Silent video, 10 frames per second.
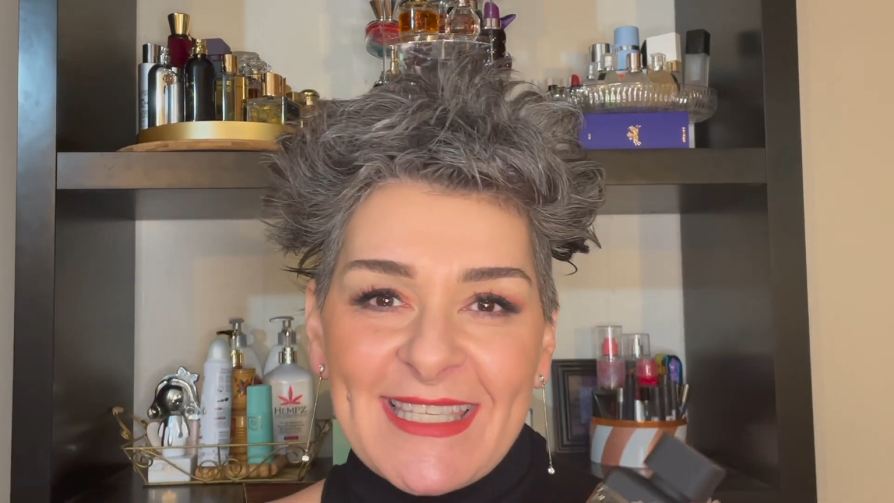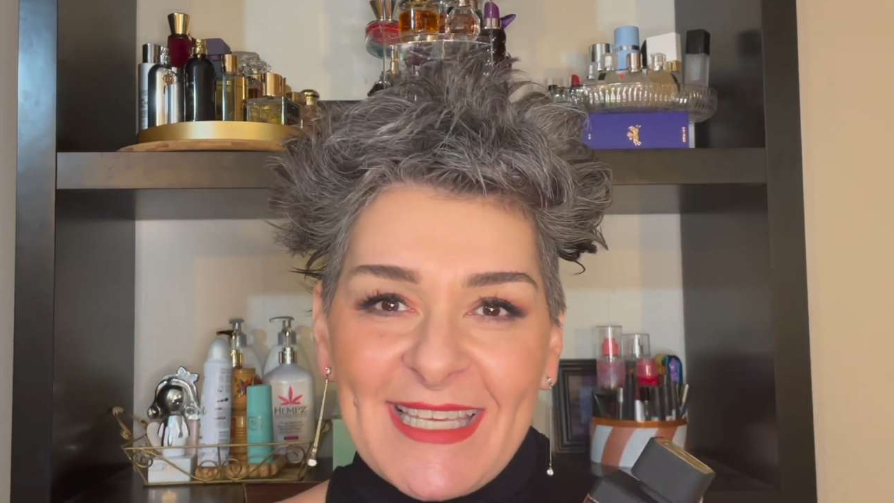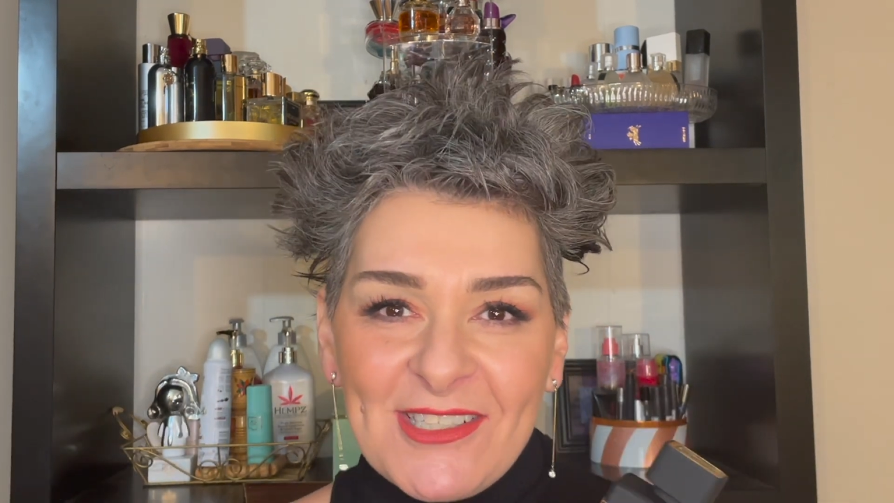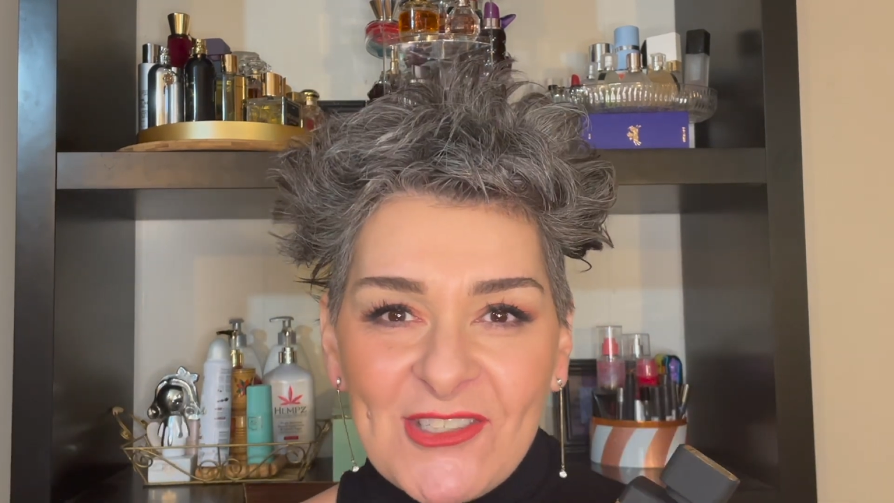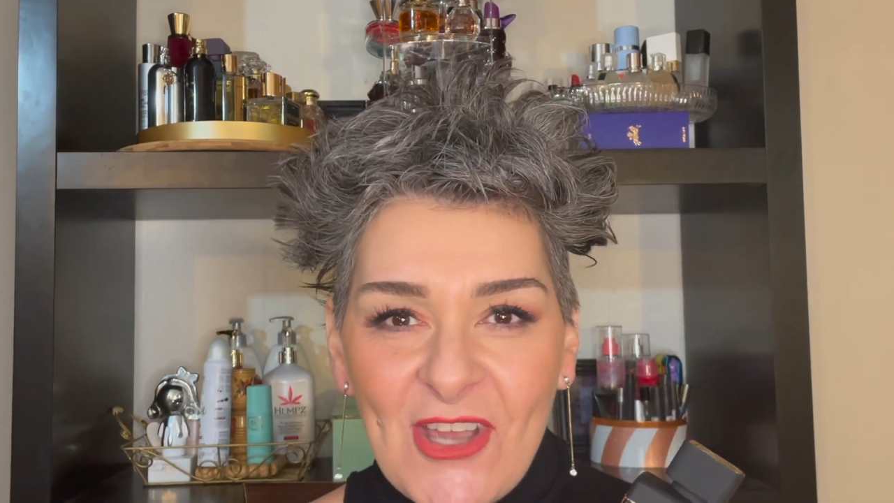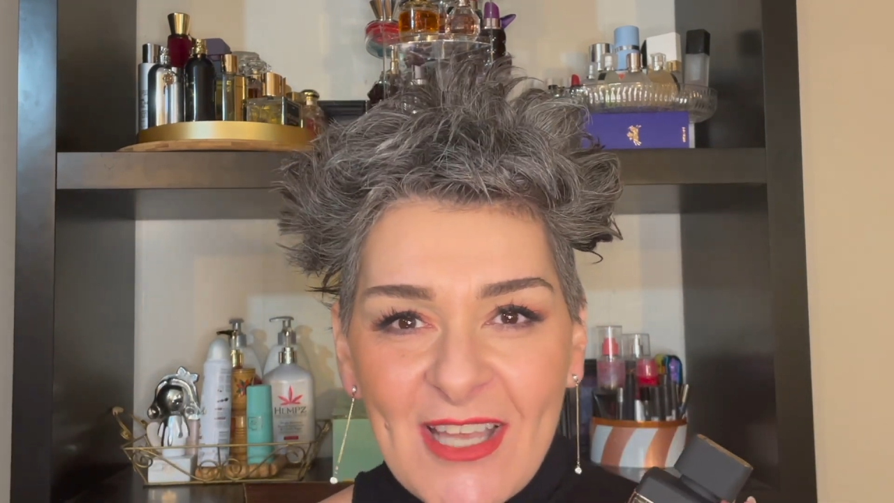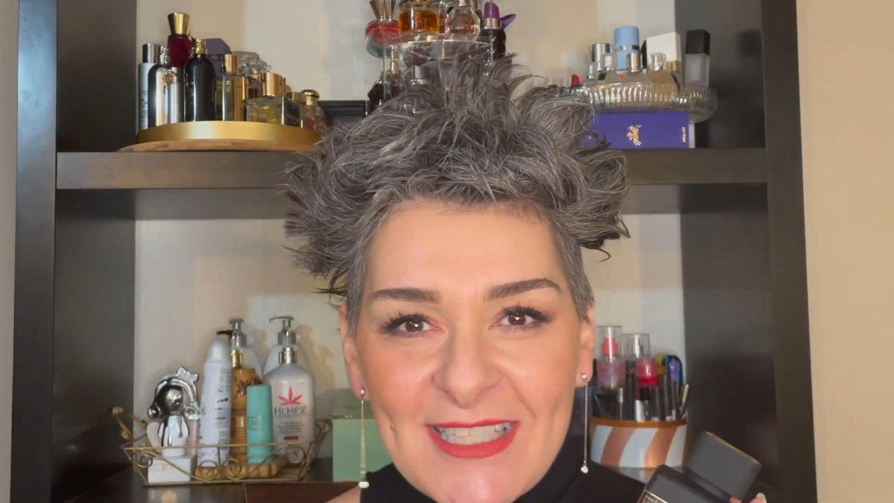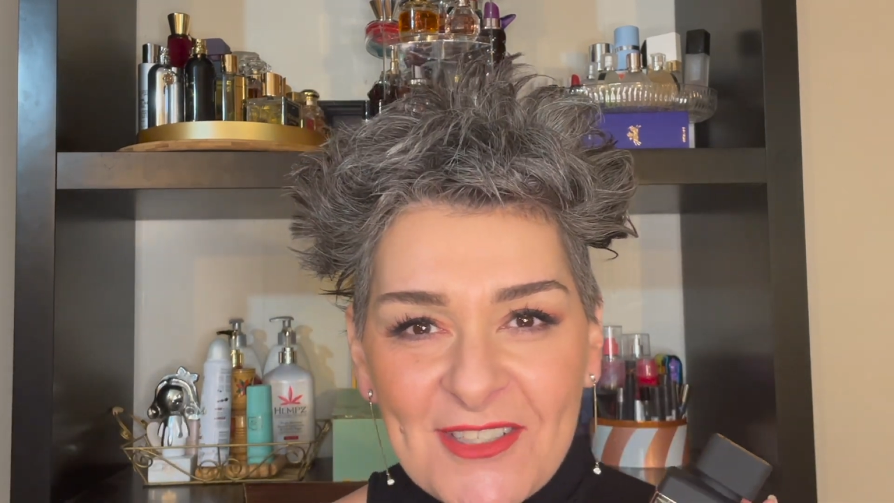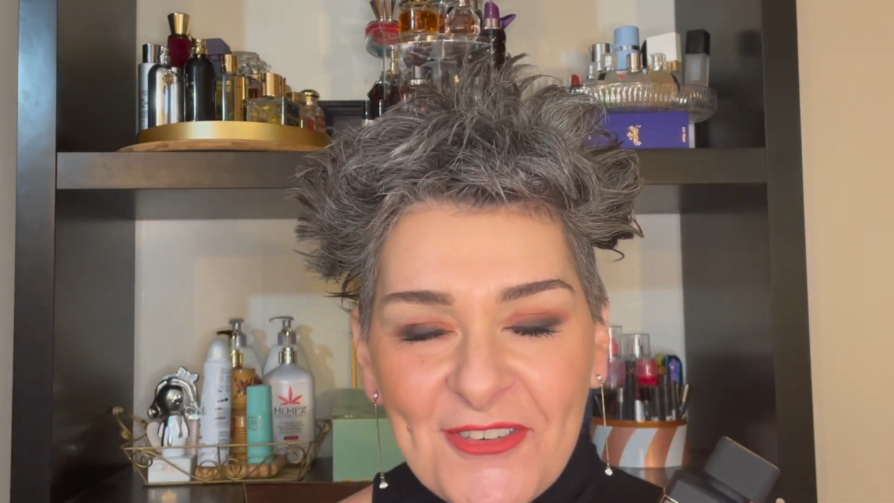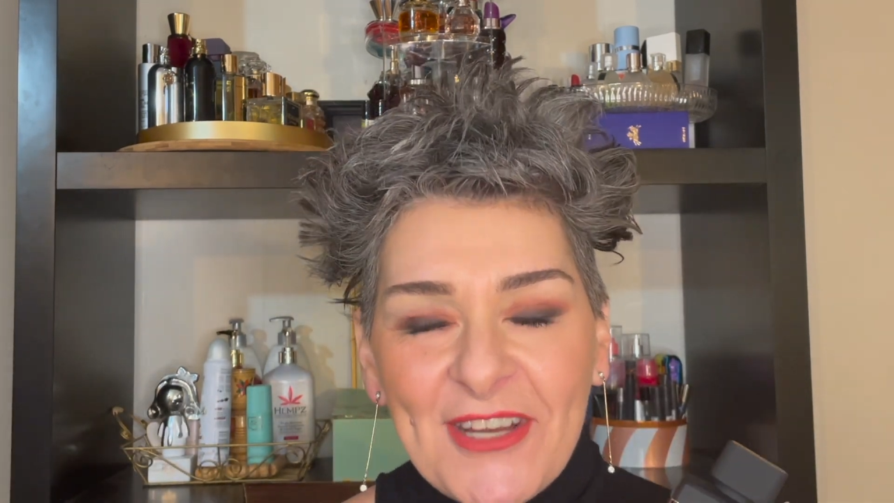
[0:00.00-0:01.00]
that
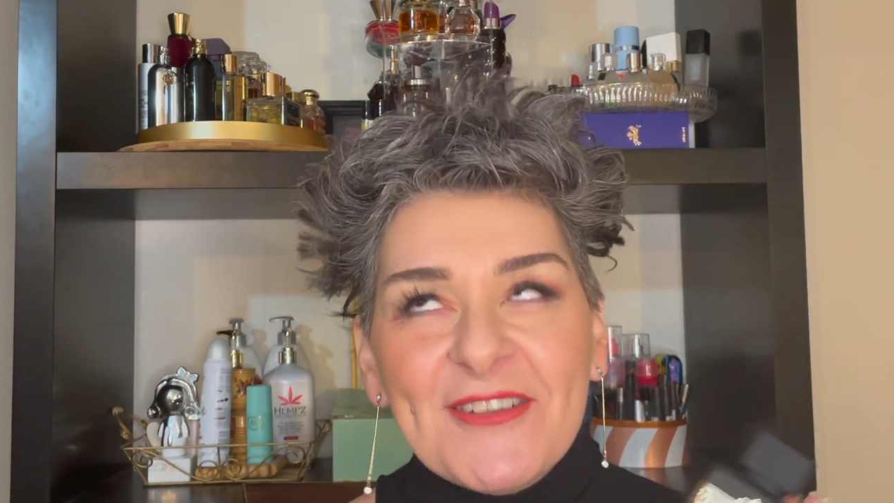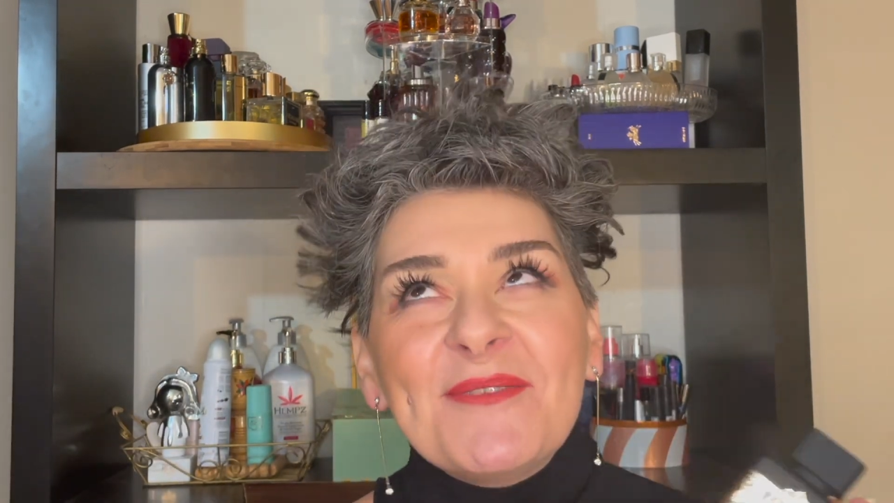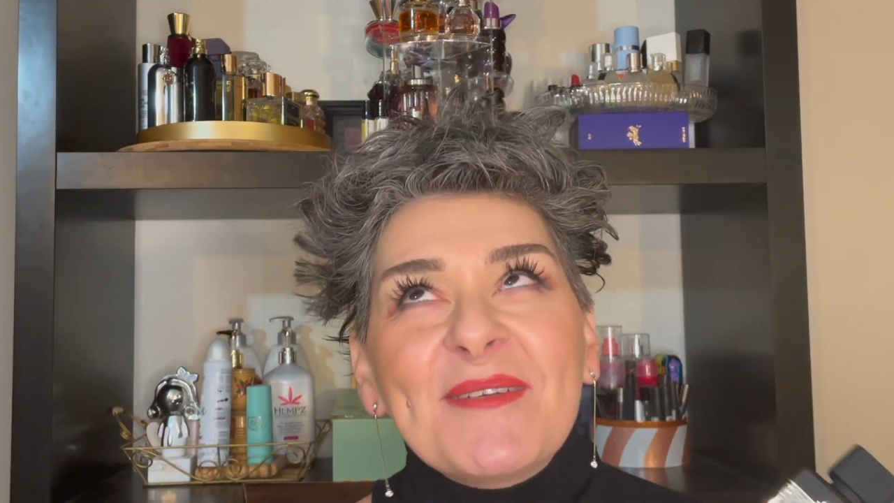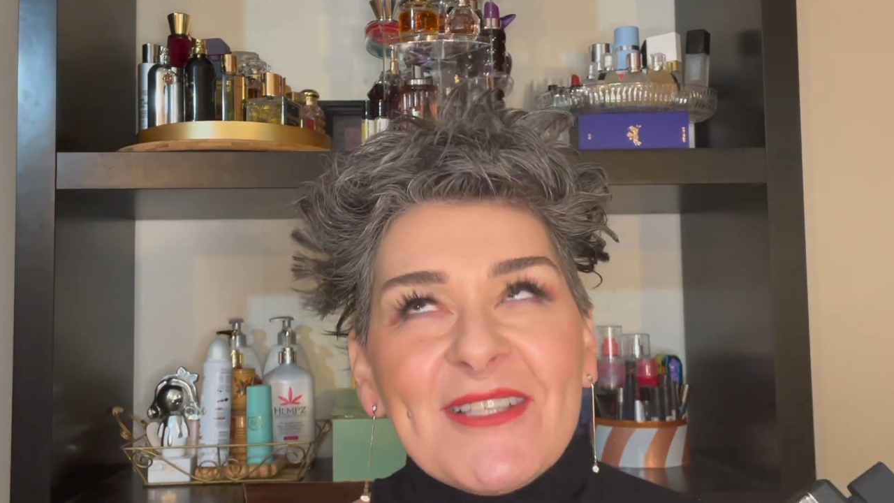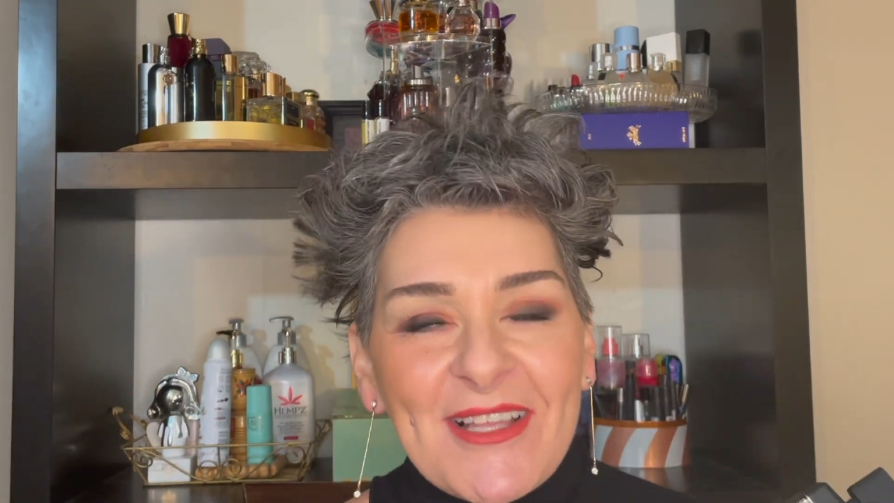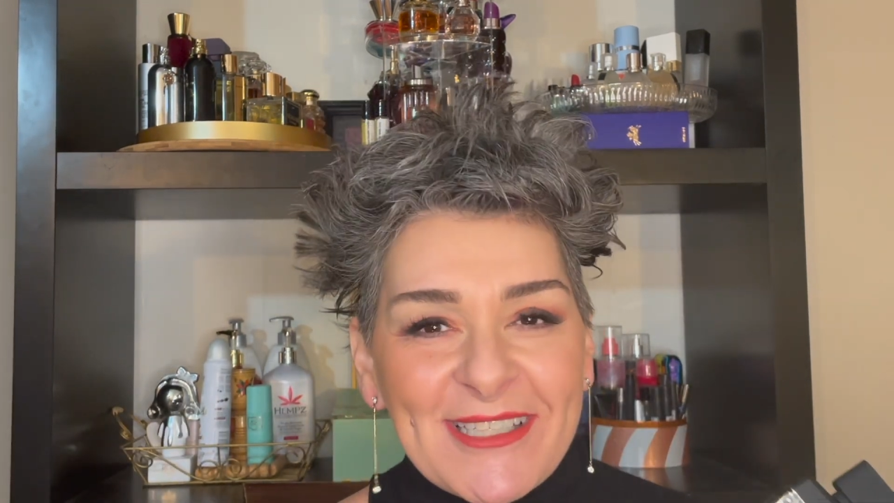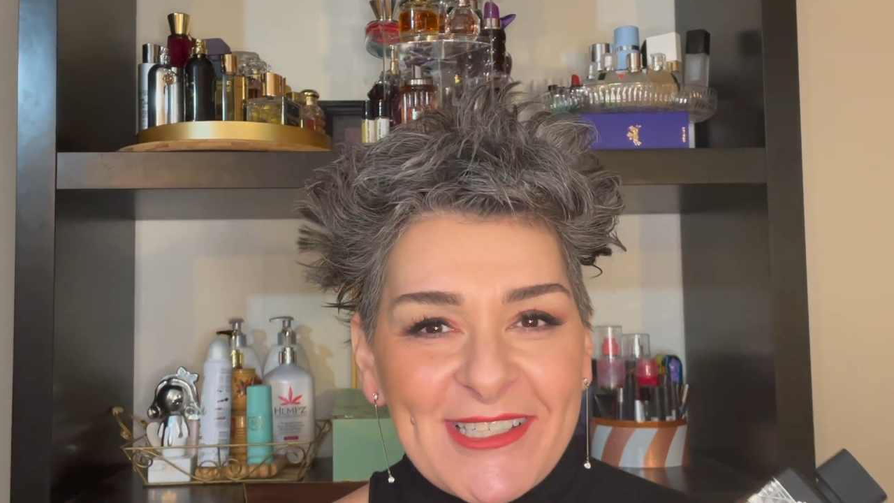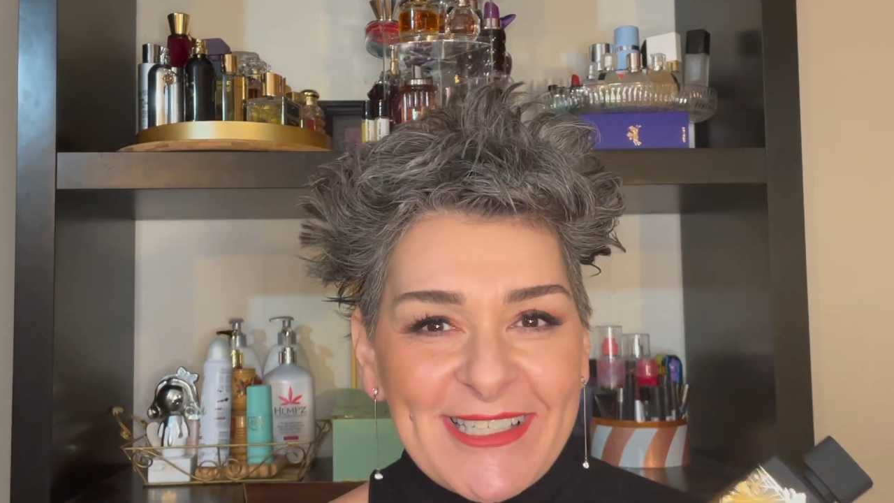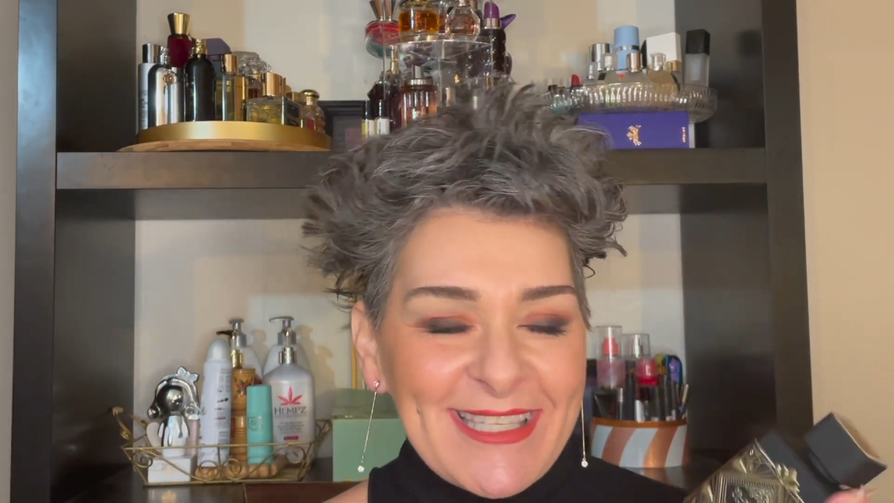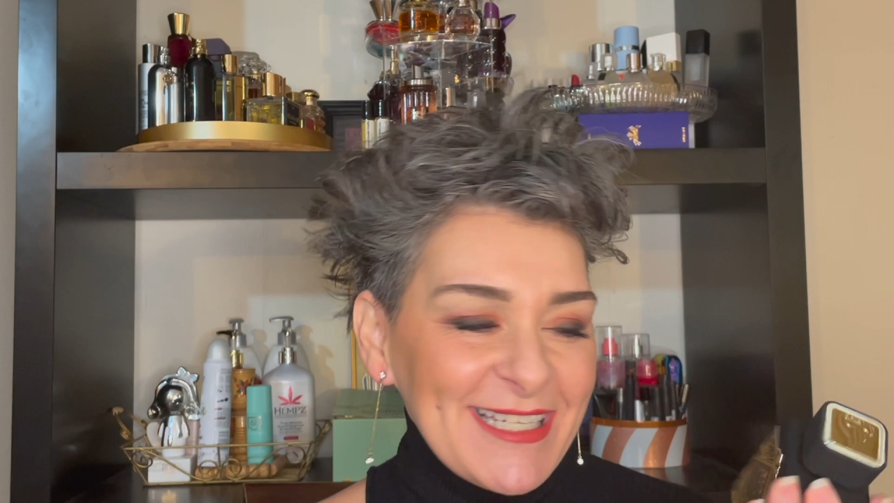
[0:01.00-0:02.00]
Joss's Fragrance
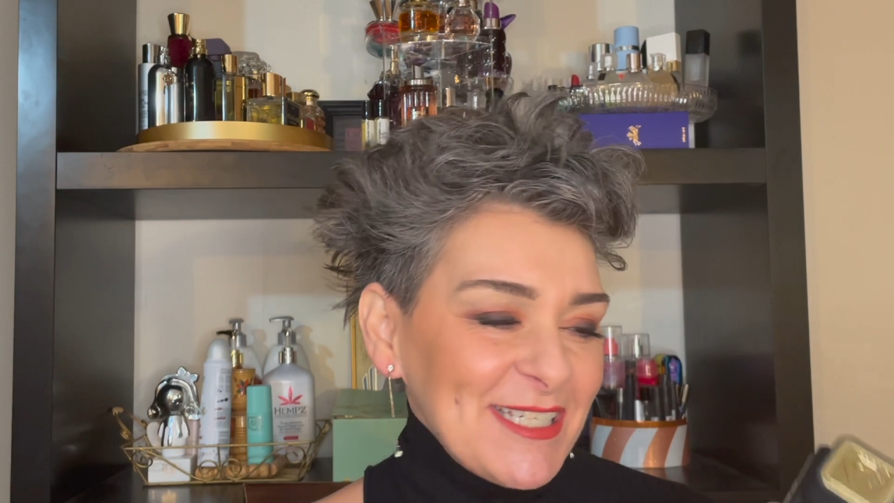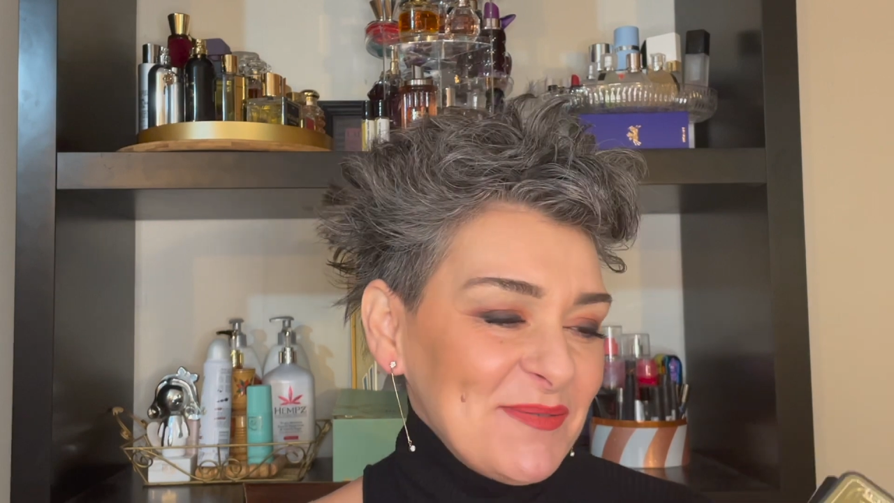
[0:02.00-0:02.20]
Mixology sent